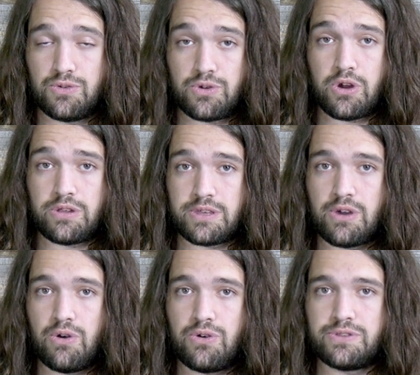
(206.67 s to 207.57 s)
who currently
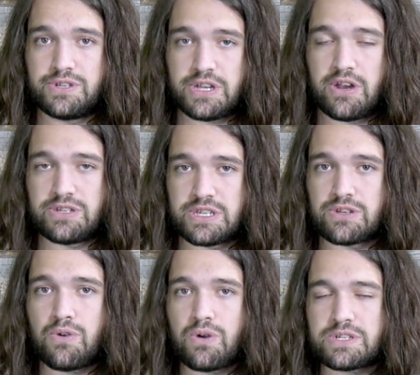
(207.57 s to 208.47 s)
hold shares
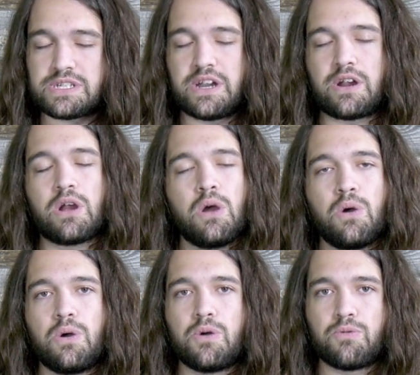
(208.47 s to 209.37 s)
in Corsair,
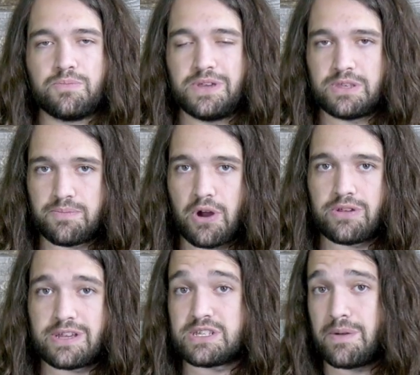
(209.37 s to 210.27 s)
would be the
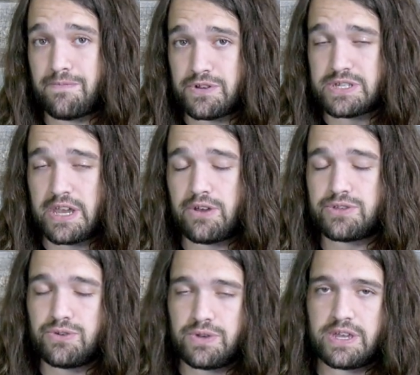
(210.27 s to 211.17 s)
part that's up for sale
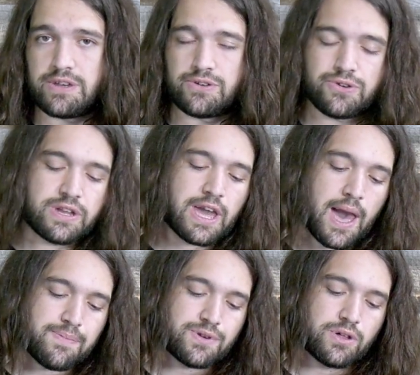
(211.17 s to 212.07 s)
to Eagle Tree
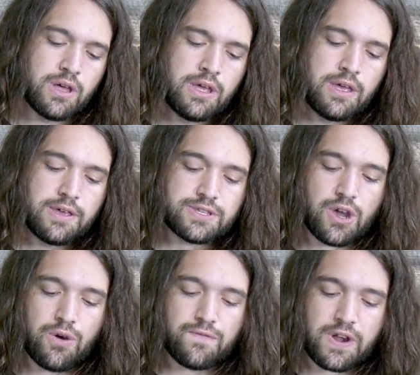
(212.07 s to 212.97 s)
Capital.
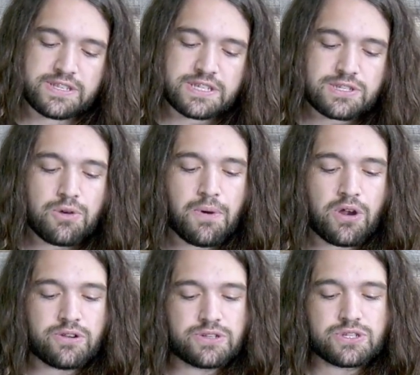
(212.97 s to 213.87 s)
So Francisco
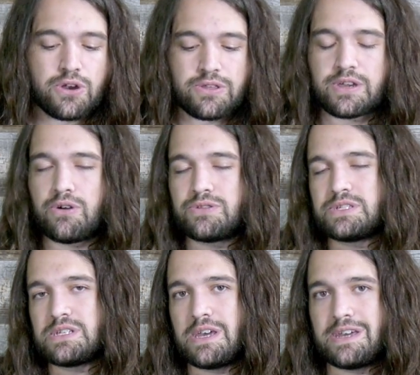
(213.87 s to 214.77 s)
Partners currently
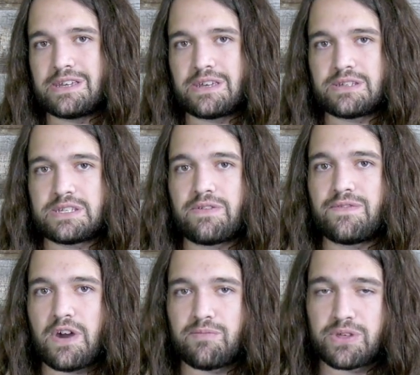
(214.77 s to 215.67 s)
holds a
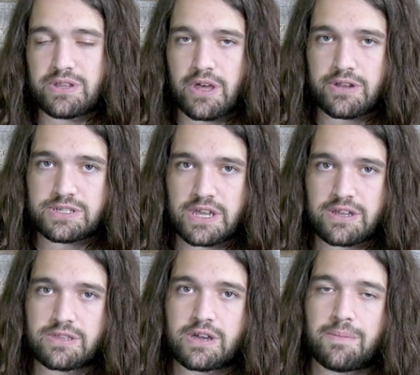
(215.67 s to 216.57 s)
$75 million
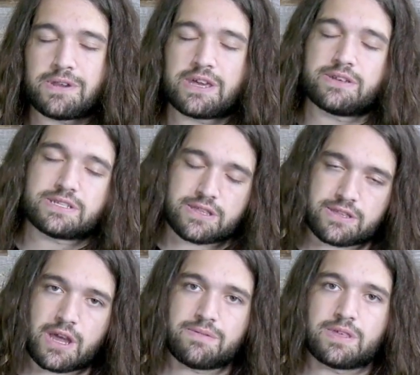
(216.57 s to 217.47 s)
stake in the company, at least at the
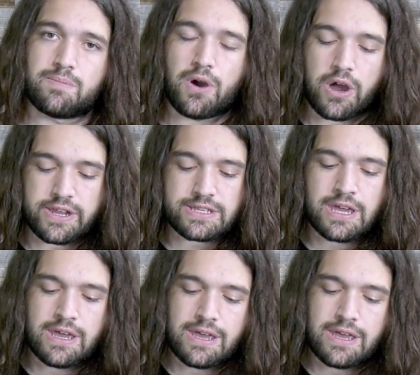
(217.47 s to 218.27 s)
time that they bought it.